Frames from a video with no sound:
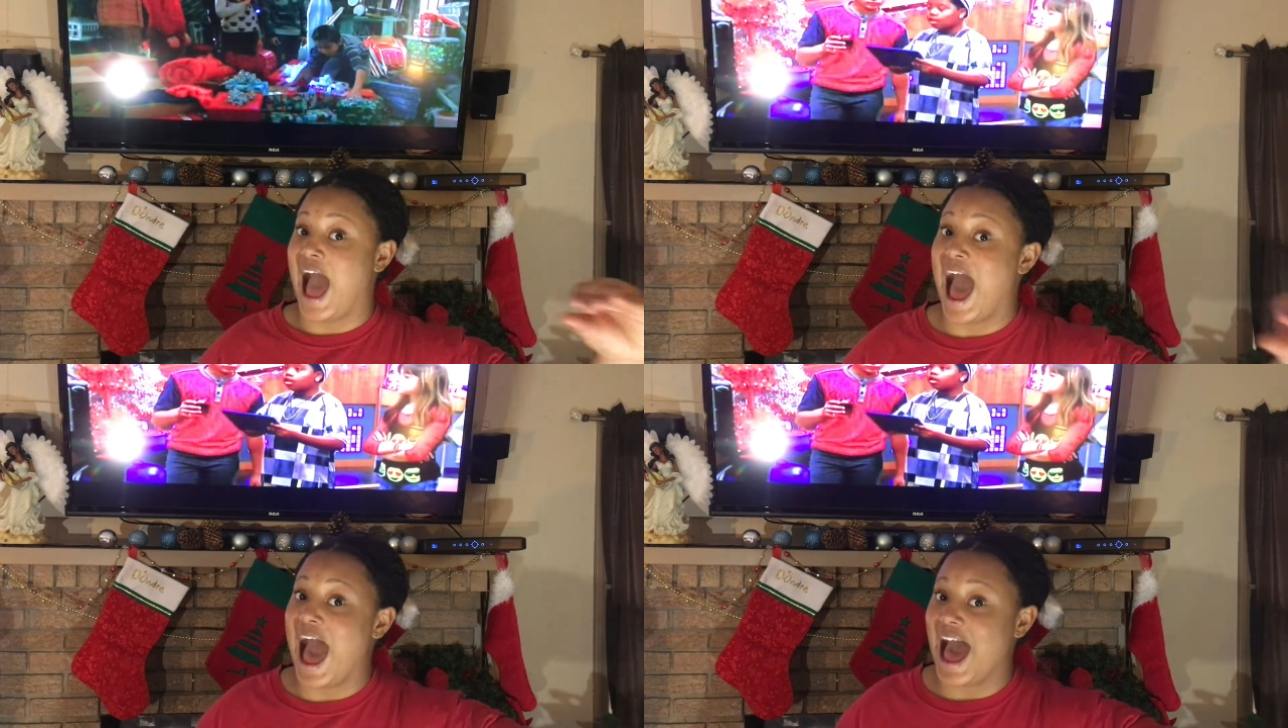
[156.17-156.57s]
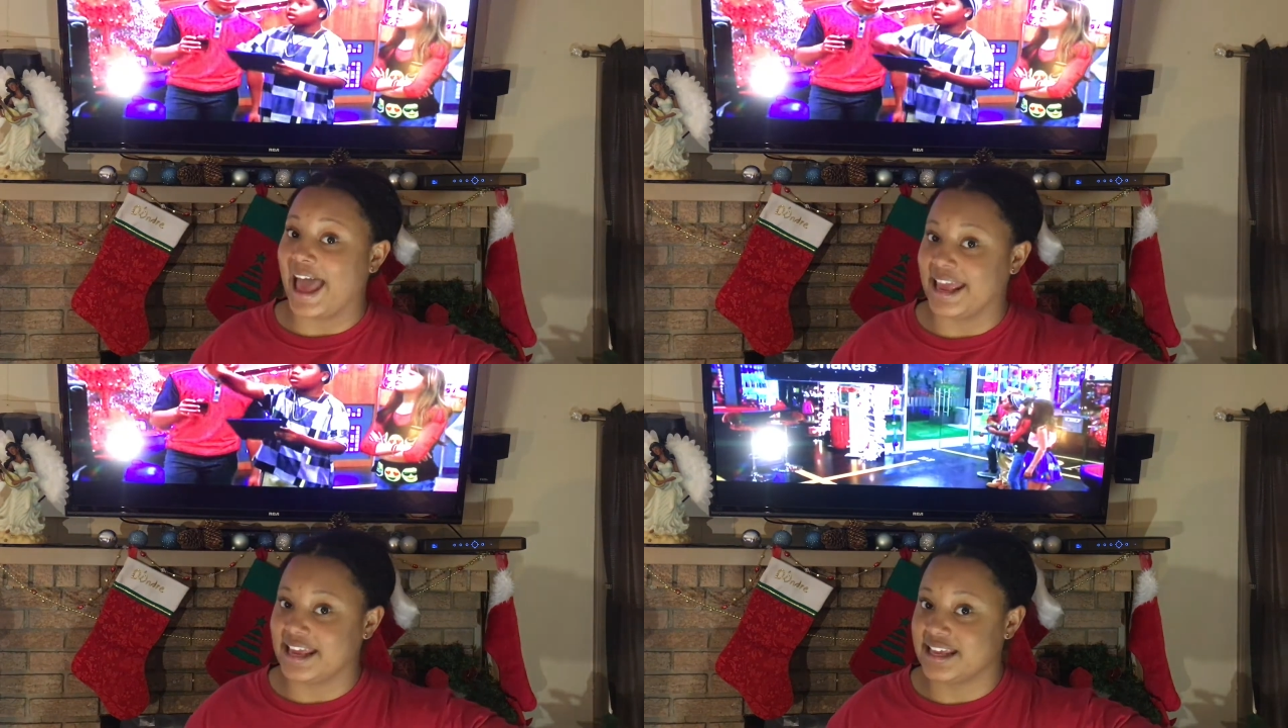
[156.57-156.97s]

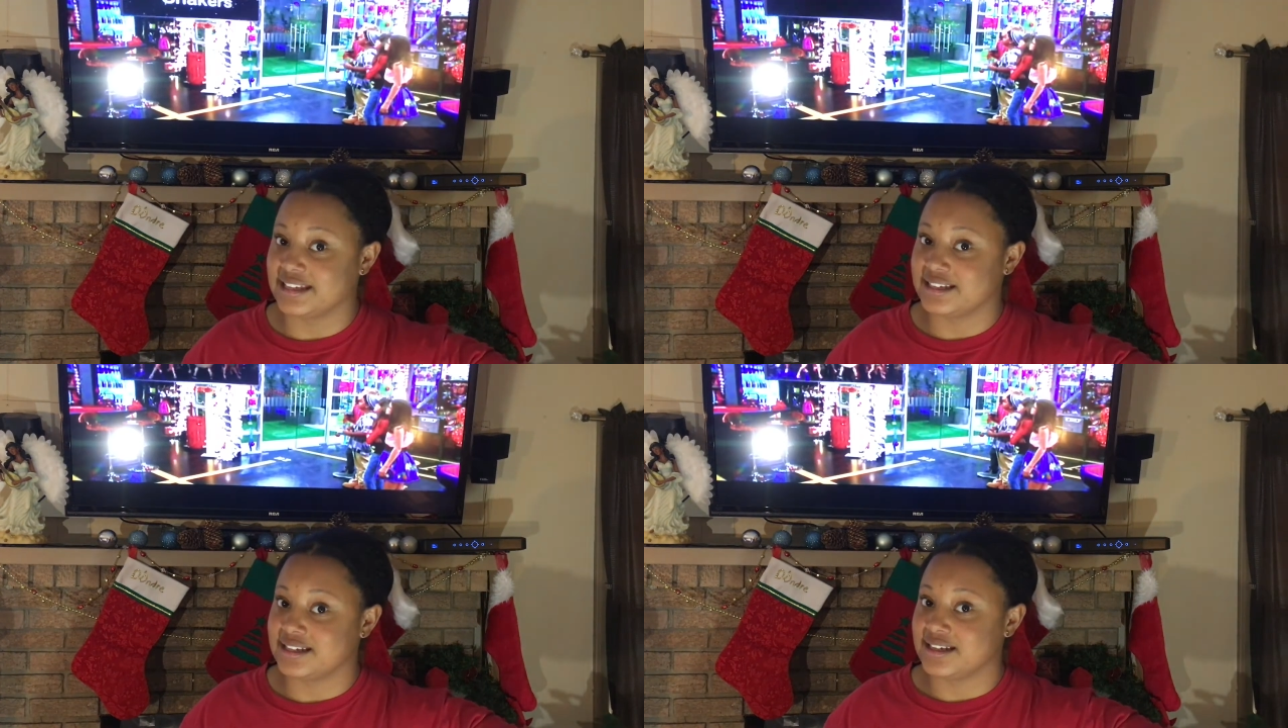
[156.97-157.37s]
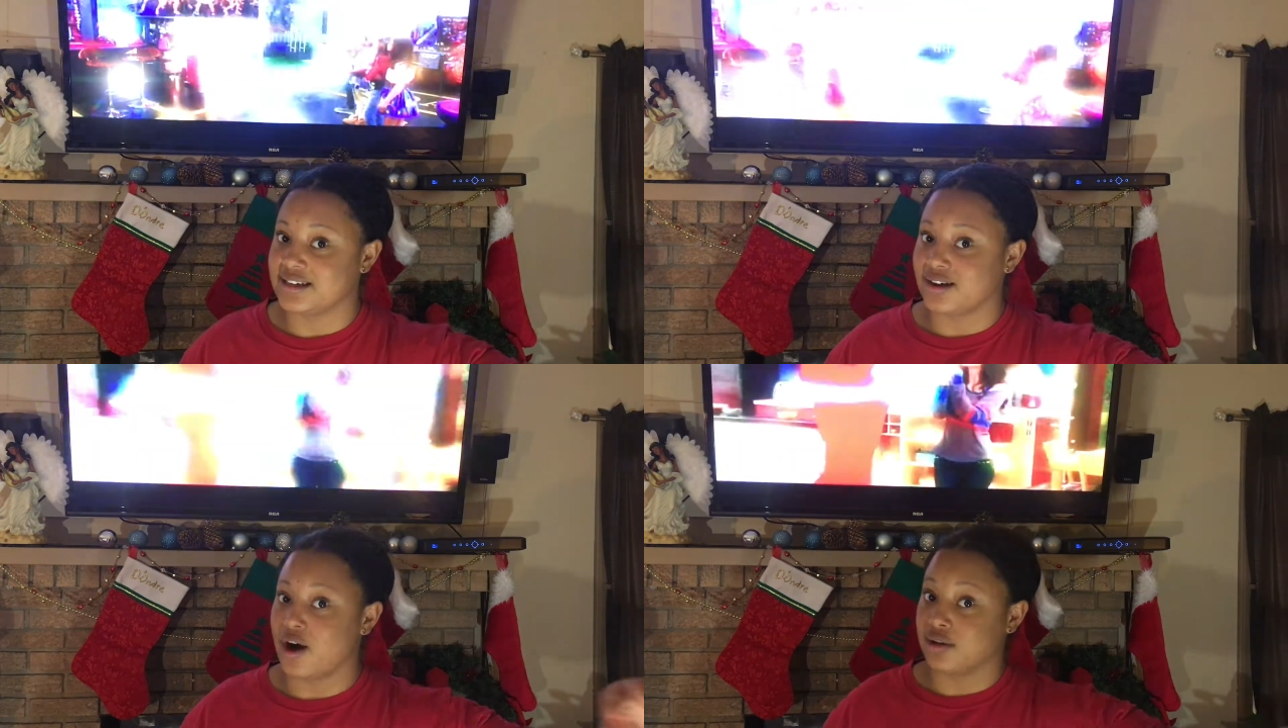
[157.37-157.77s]
high
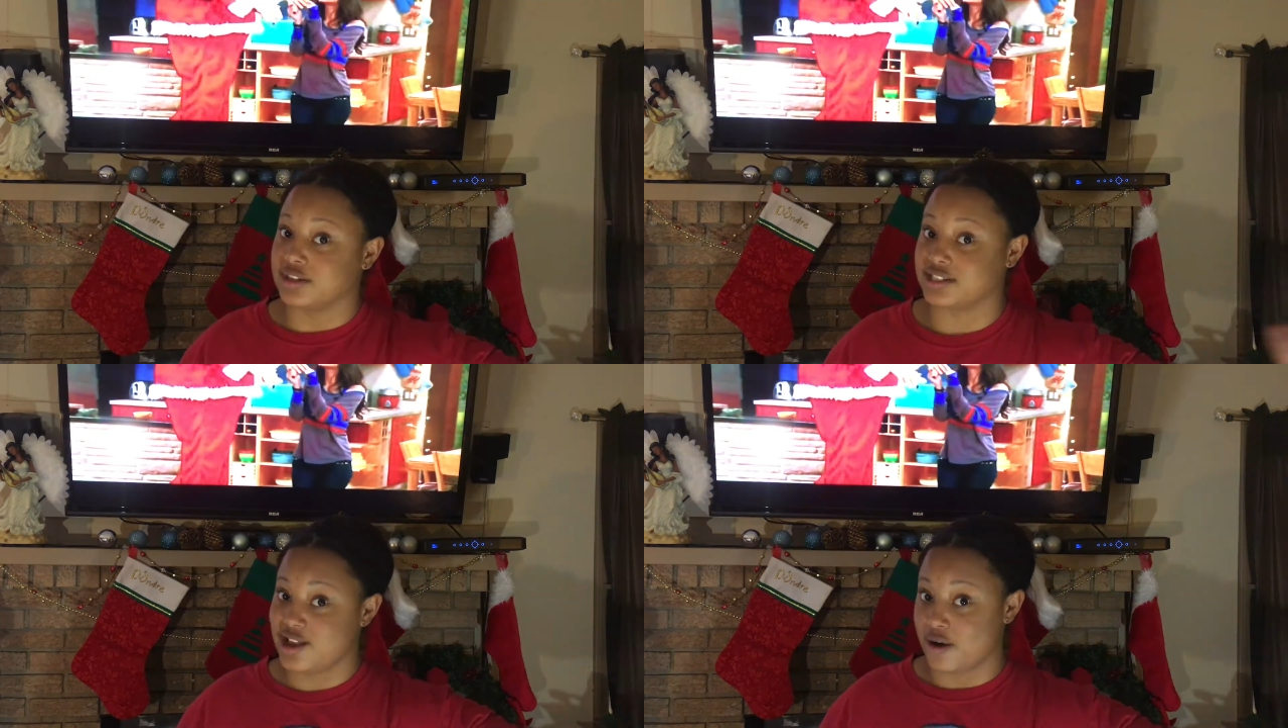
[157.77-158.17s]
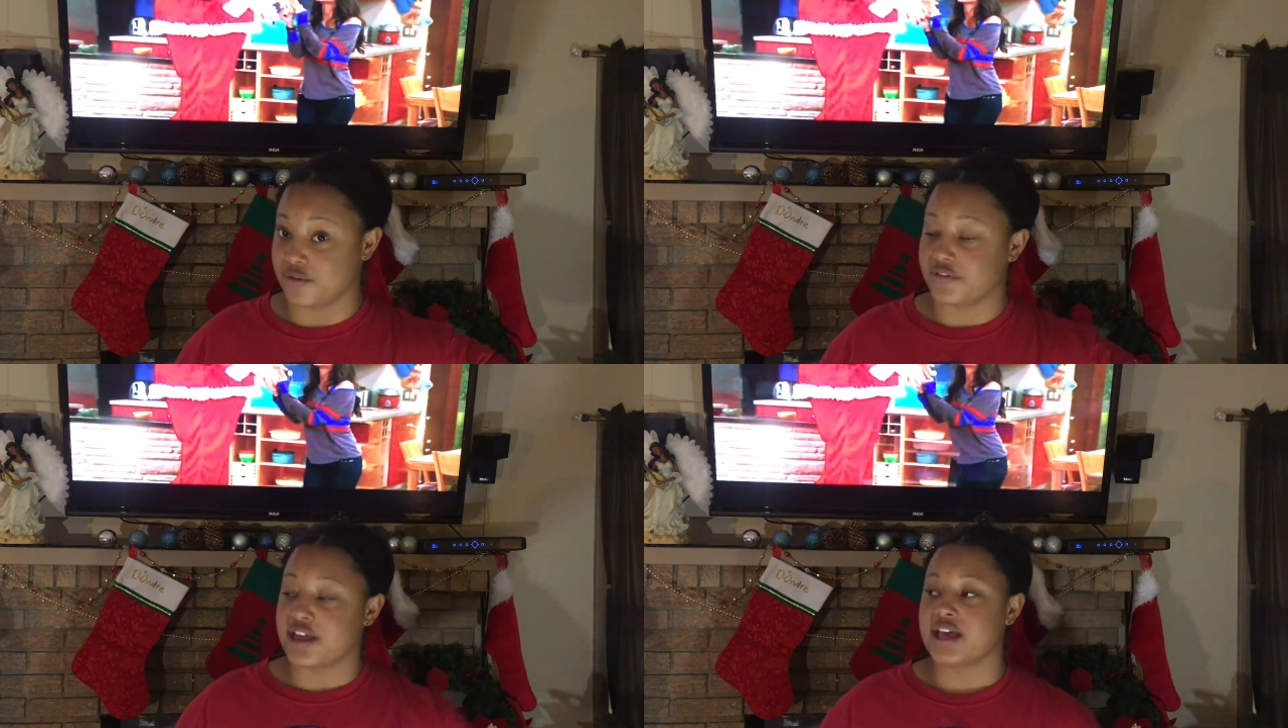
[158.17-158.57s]
on the stove.